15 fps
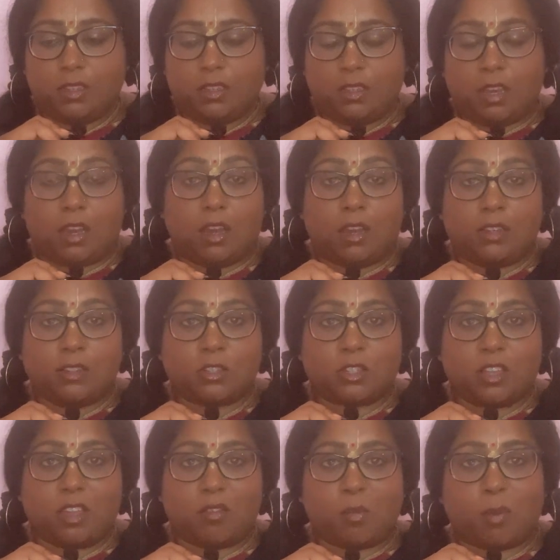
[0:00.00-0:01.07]
yeah, I
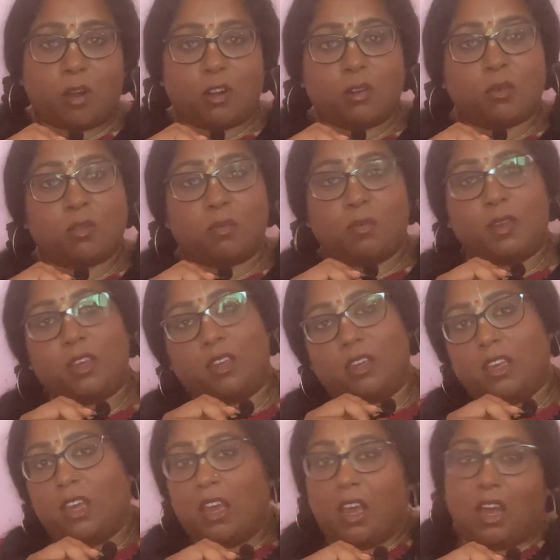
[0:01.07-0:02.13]
usually have a partner with me,
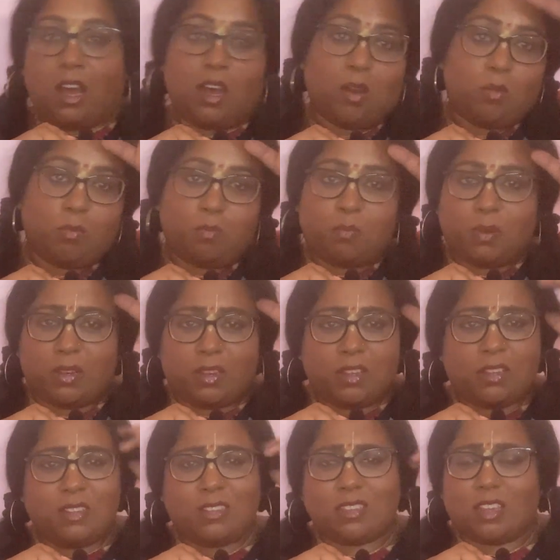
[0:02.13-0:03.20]
um, but
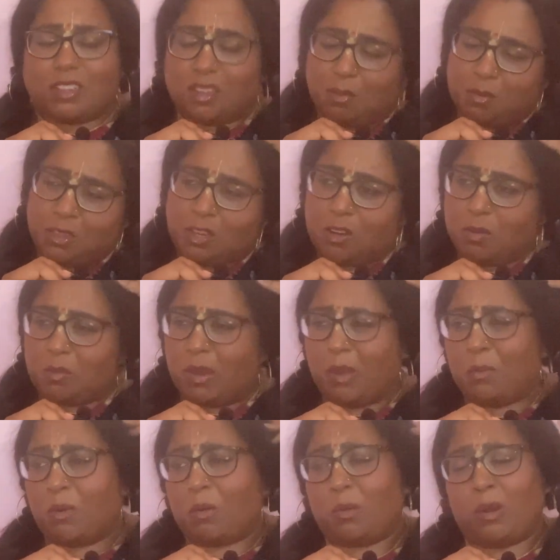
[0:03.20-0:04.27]
it's that time of the year in
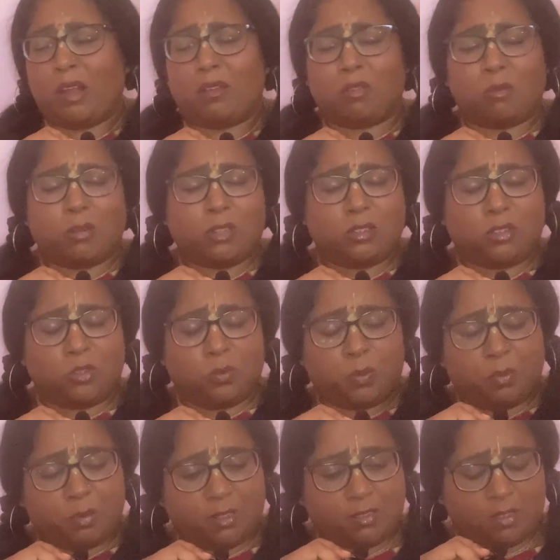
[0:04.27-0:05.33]
Mayapur where everyone is
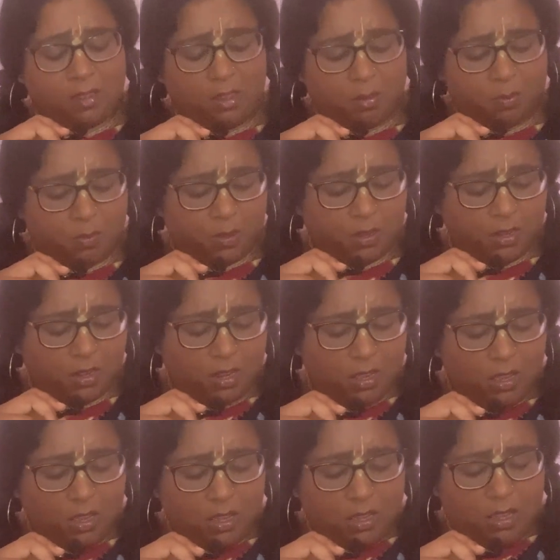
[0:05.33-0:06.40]
super busy,
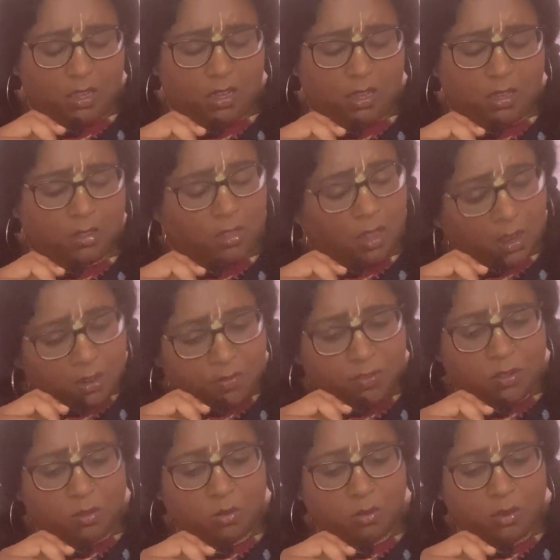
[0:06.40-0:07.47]
but a lot of
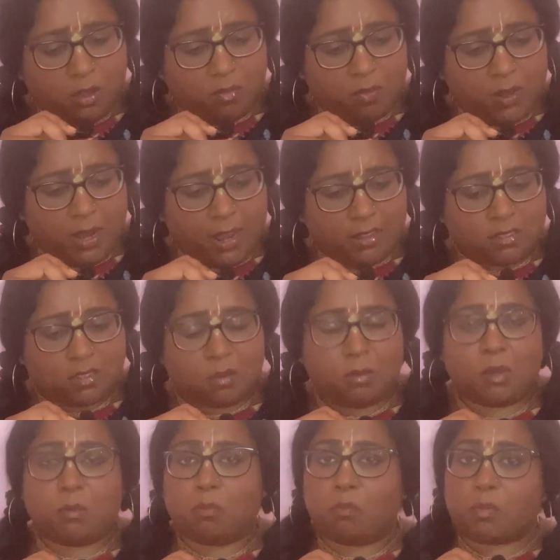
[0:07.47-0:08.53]
you have been asking
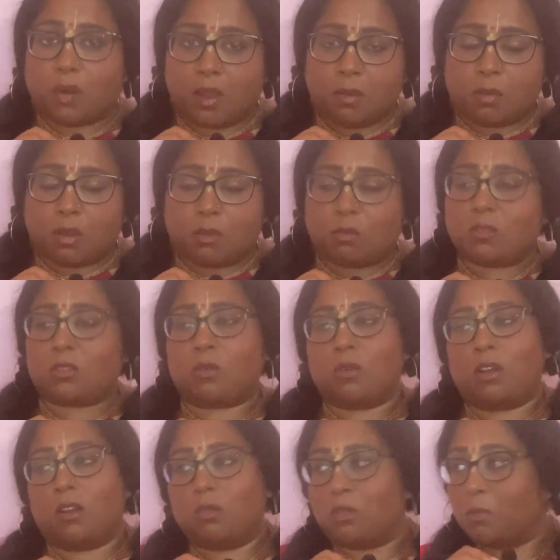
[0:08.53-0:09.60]
me, Prema, what's
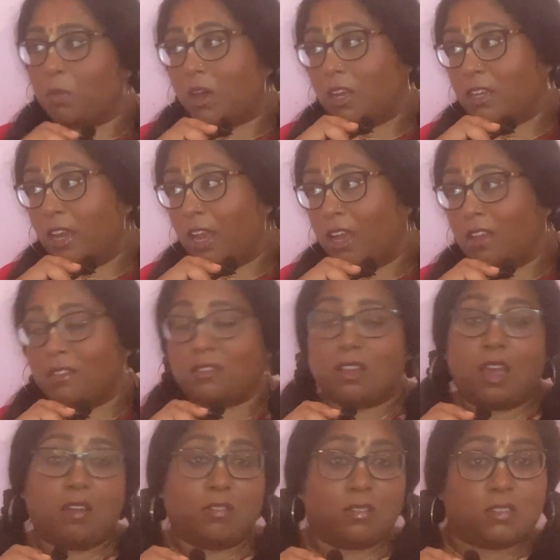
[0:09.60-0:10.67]
going on with the podcast?
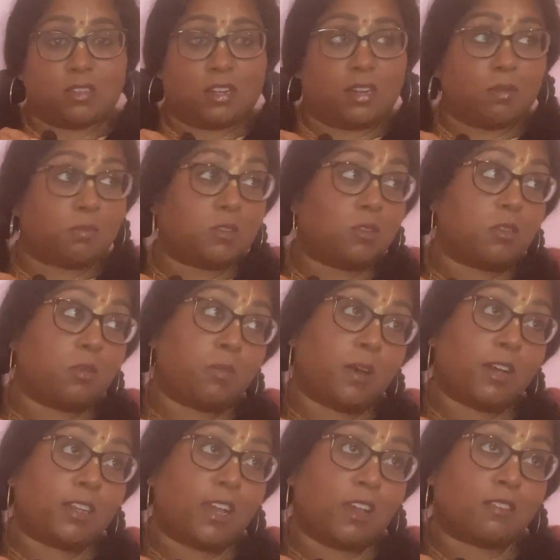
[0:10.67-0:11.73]
I haven't seen an episode of the
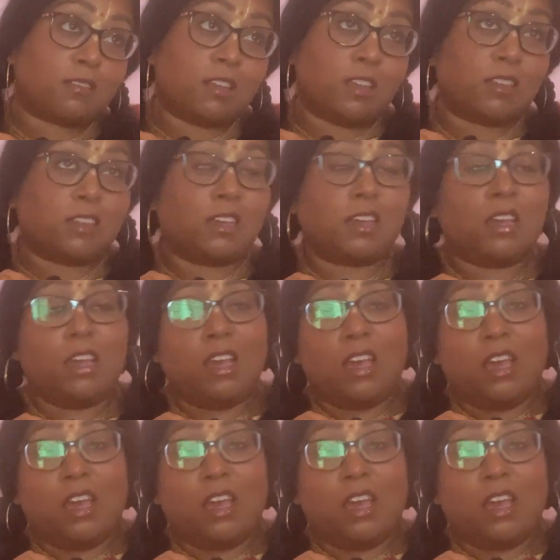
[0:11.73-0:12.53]
podcast lately.